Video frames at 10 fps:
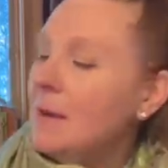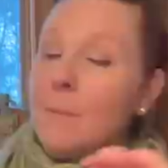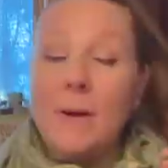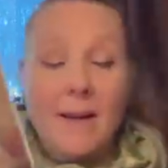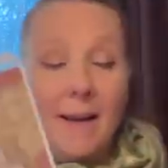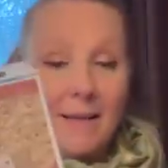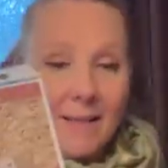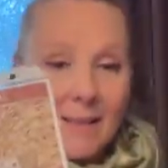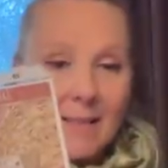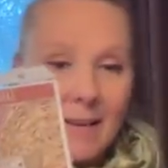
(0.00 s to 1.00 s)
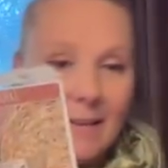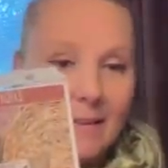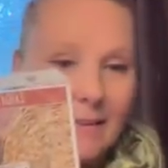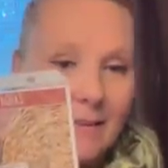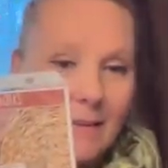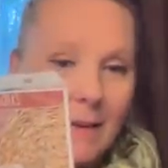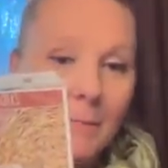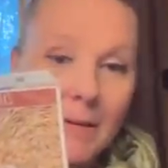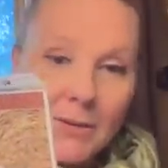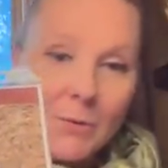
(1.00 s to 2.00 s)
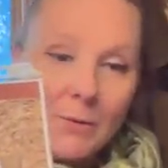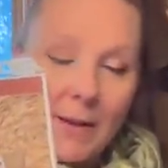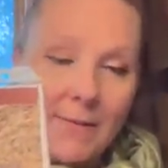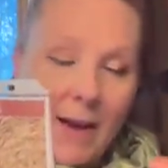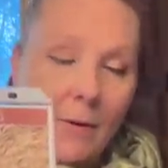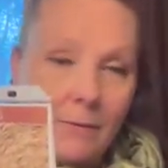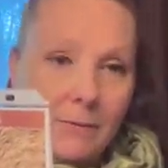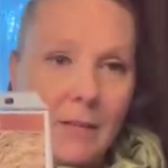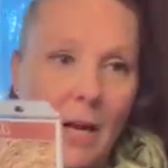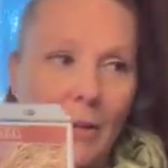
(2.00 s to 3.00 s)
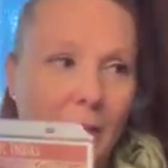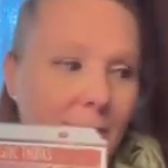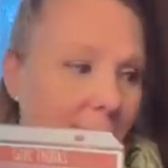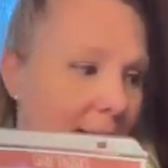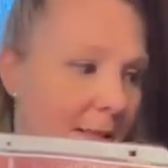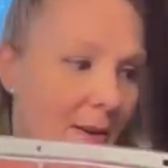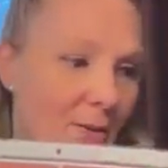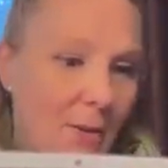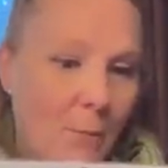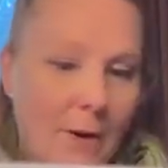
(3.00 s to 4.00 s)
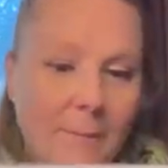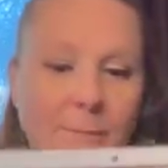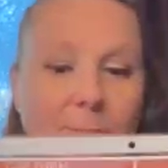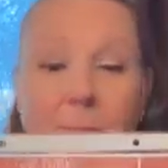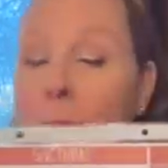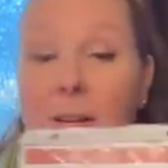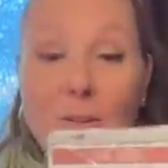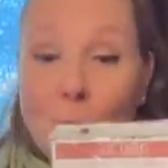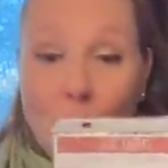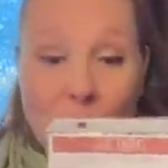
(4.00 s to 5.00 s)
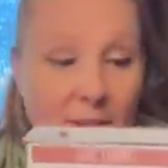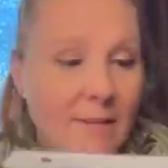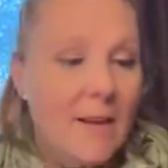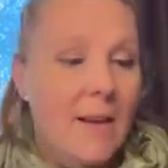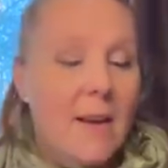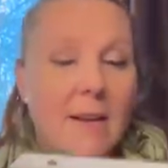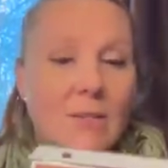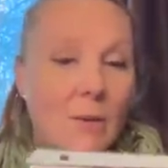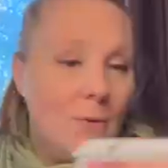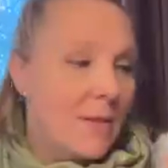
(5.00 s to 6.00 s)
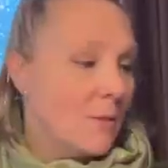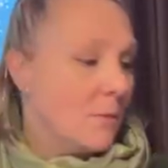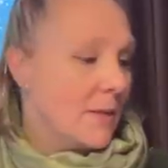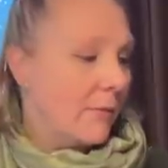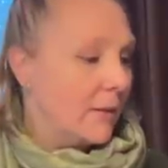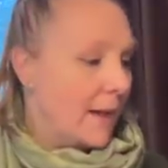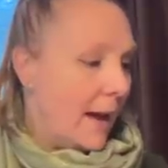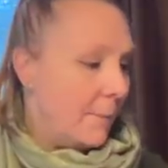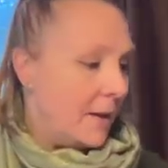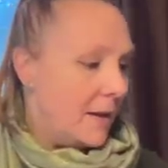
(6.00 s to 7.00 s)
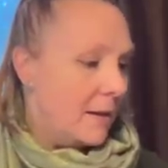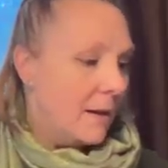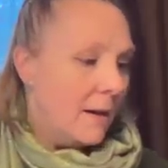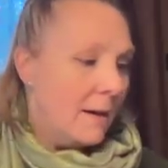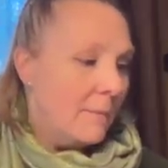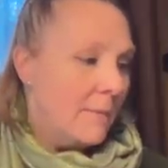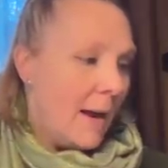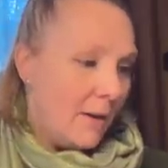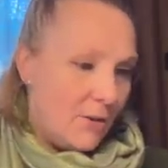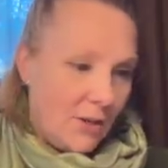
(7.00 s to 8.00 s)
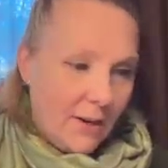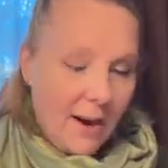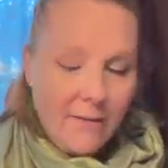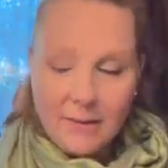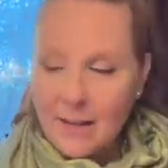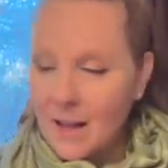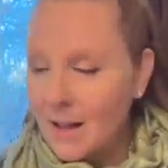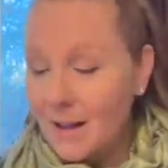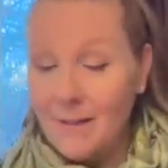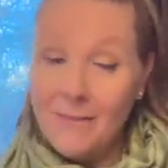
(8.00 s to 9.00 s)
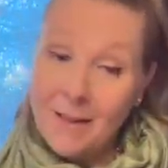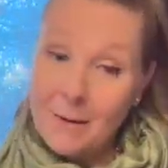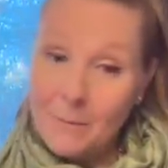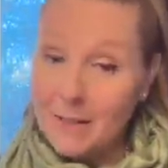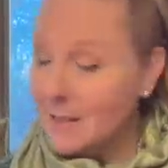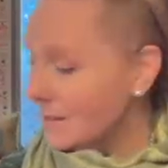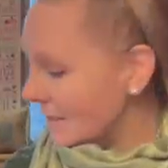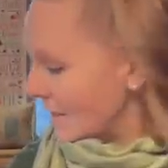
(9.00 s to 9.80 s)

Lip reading: but I think that I'm gonna do that color in there somewhere, but it's gorgeous. So this will definitely happen next year. I have a lot of plans.